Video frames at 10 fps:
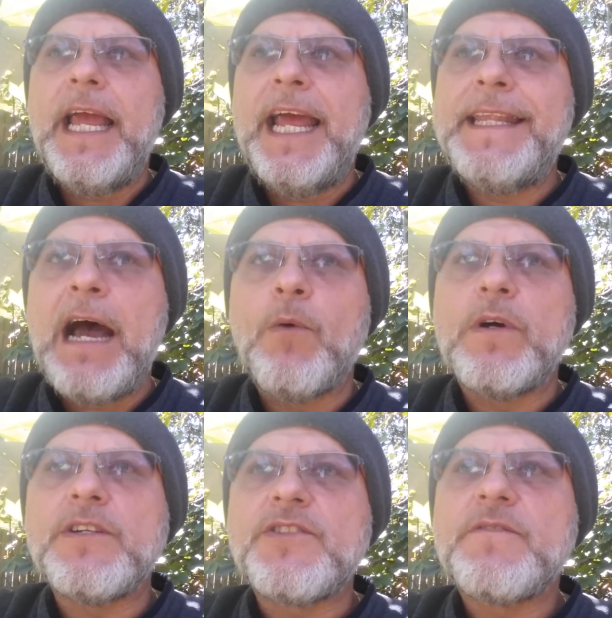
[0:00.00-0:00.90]
and that
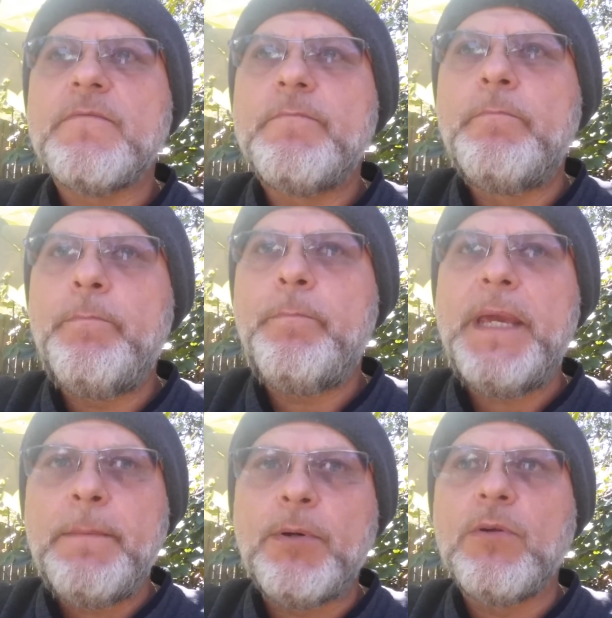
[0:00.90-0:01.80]
was
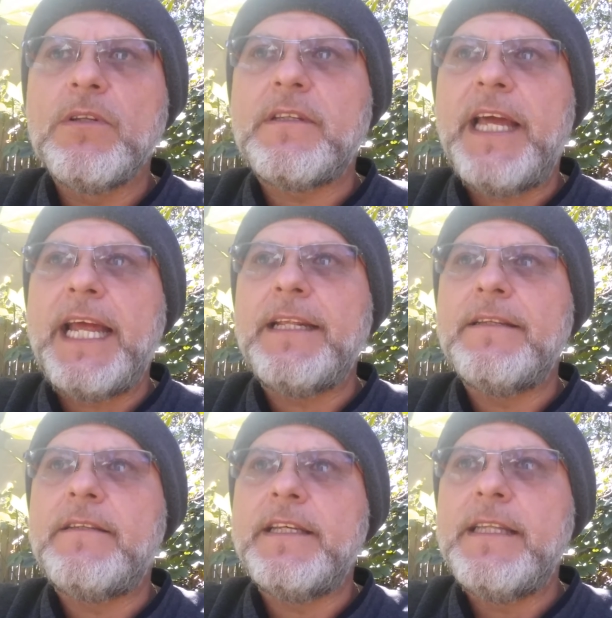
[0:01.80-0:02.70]
people
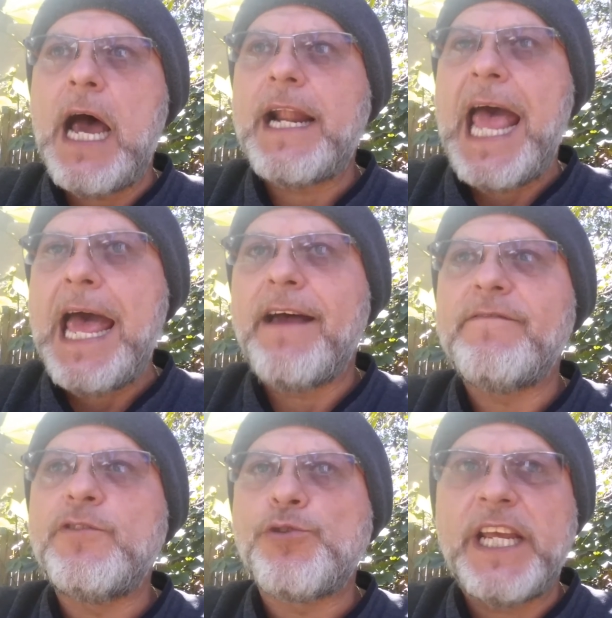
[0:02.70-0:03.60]
that did not
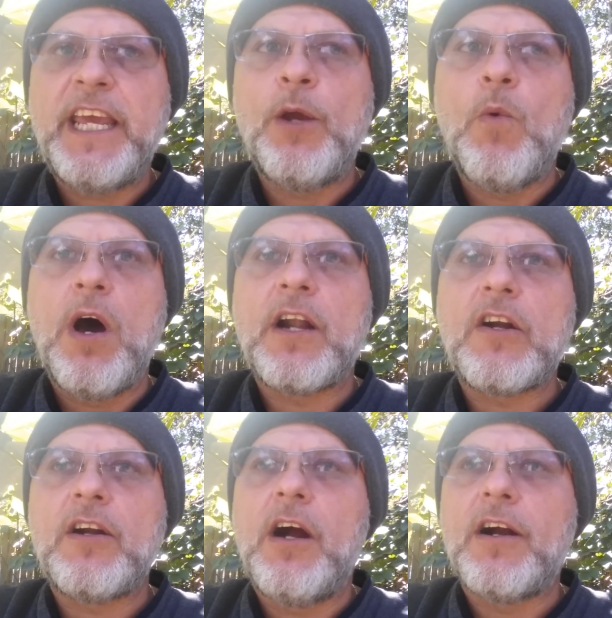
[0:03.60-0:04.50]
have drinking
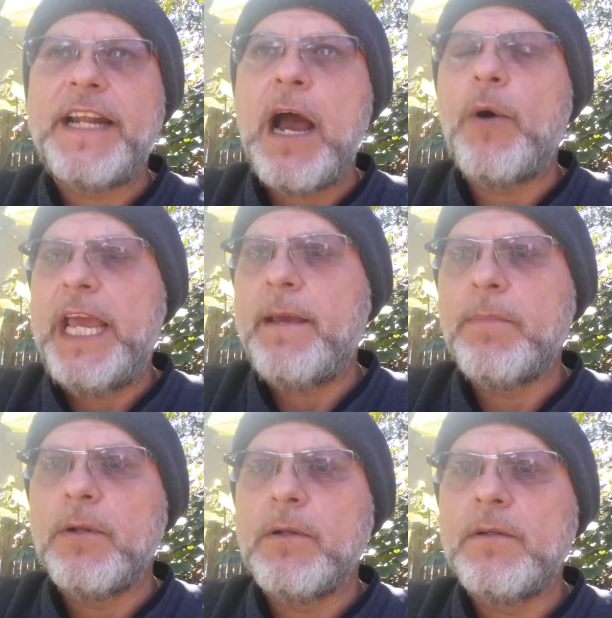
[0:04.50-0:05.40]
water are now
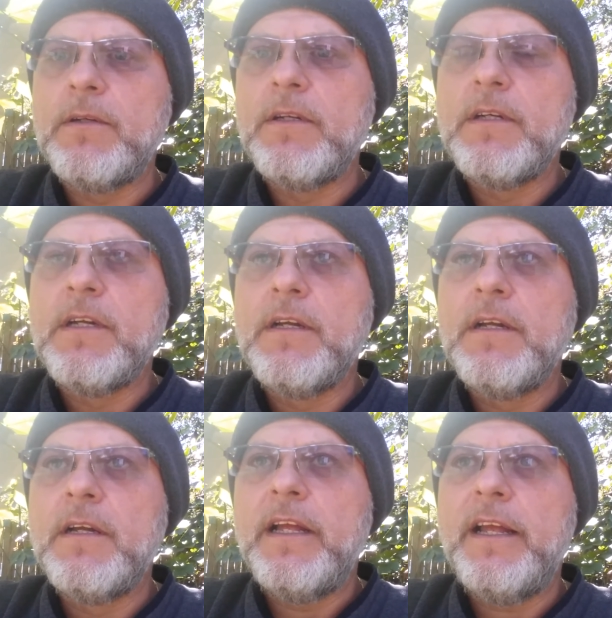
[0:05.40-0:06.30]
able
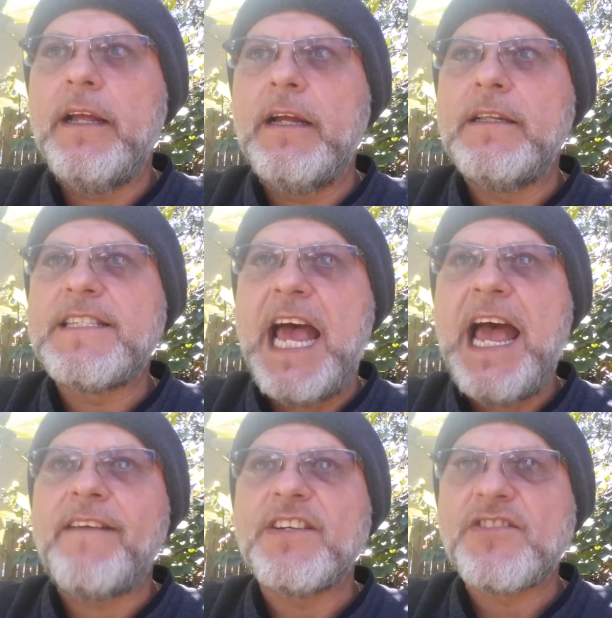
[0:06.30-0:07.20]
to
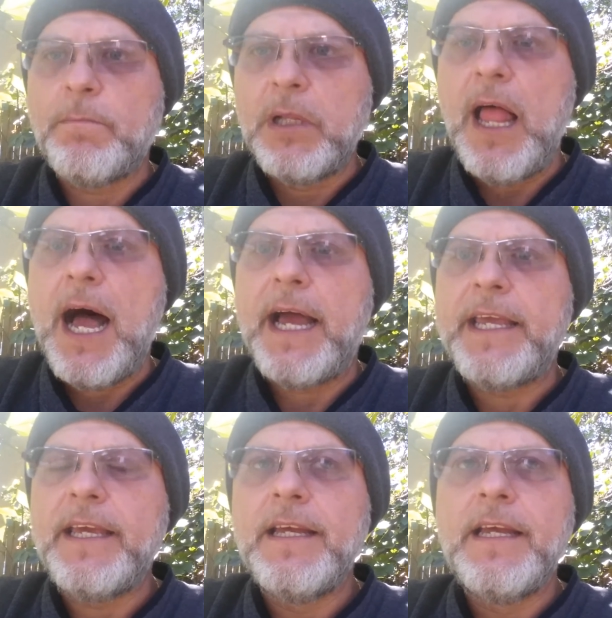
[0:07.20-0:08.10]
have a
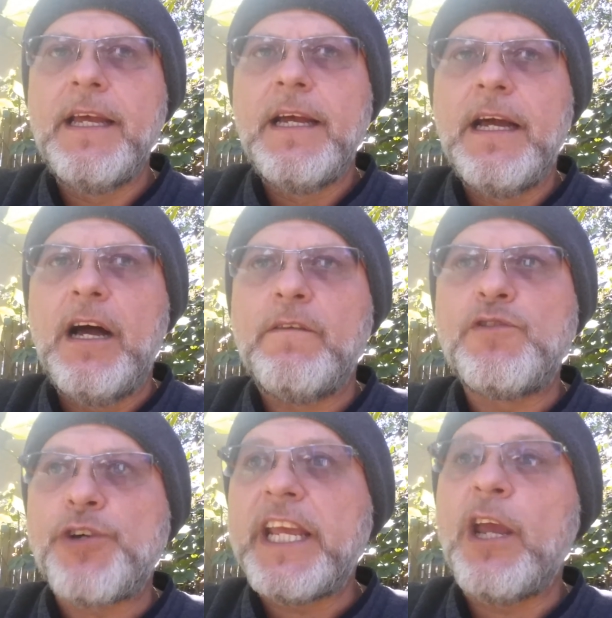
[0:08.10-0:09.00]
supply of
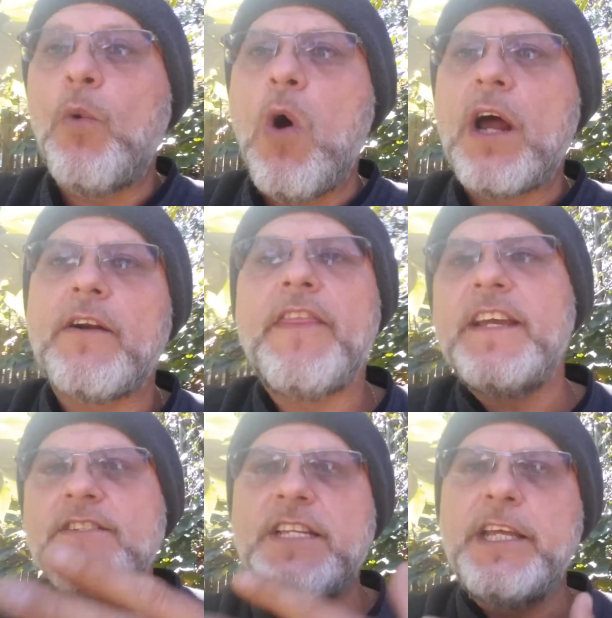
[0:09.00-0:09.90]
drinking water,
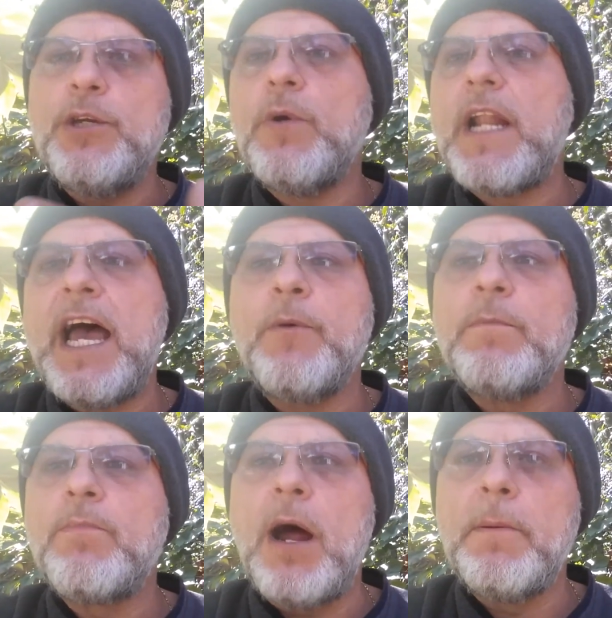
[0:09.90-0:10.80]
things that you and I
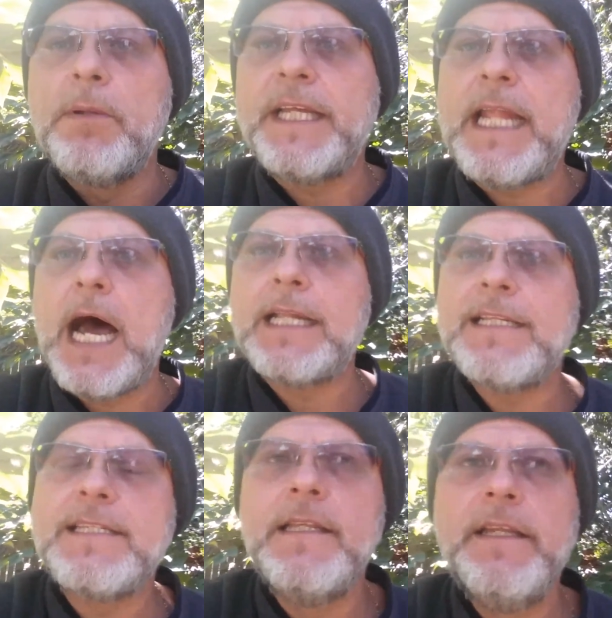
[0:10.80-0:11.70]
would probably not
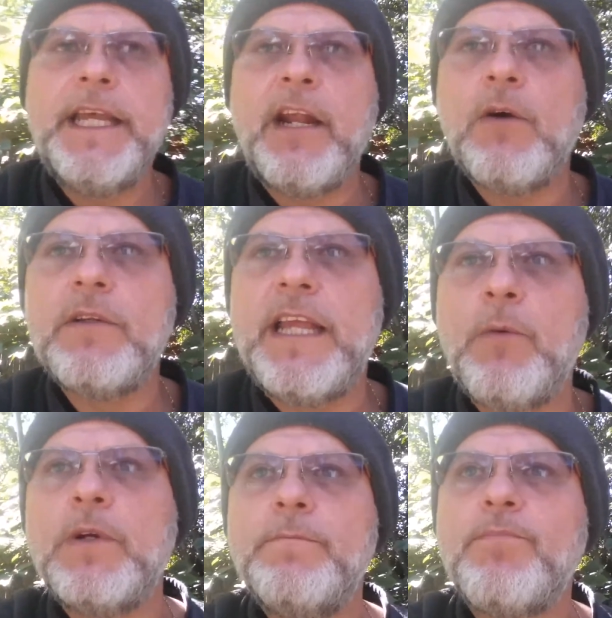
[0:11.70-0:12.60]
you know,
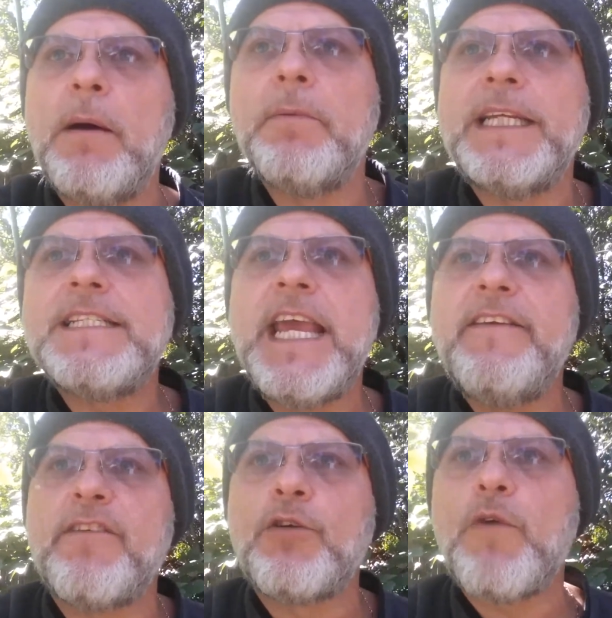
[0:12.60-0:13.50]
that would probably
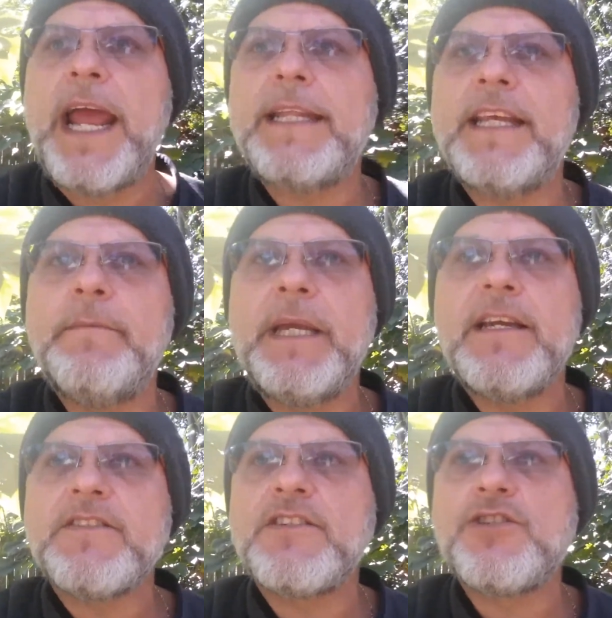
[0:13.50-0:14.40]
take for granted
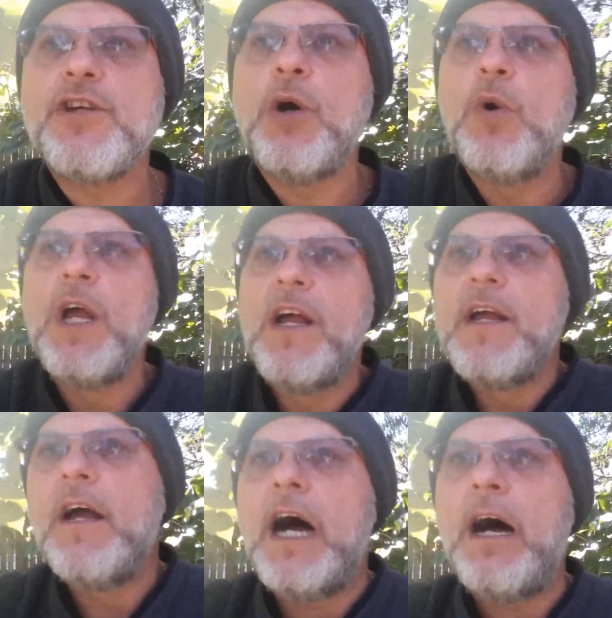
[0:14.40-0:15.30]
because it's so
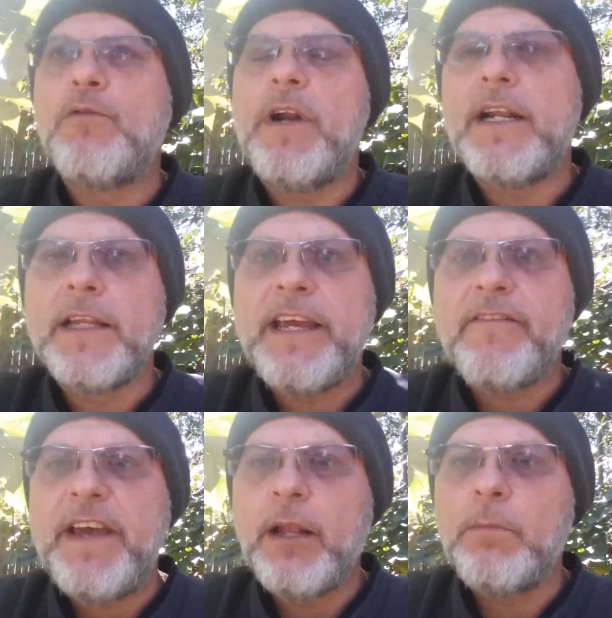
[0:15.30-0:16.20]
readily
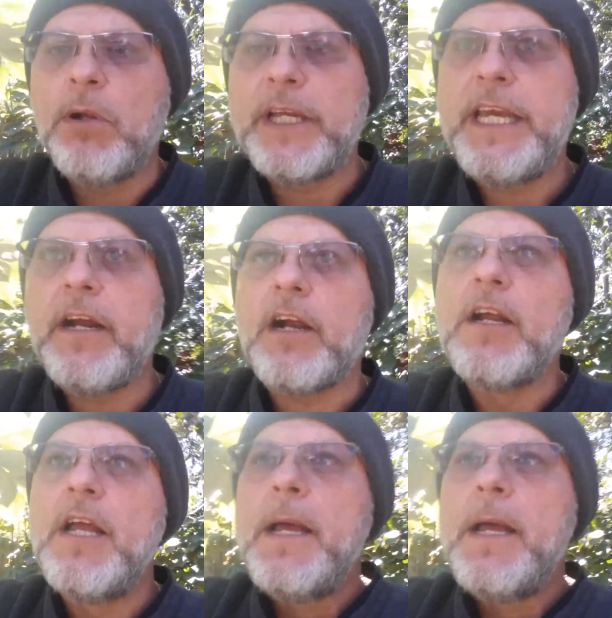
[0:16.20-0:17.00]
available here.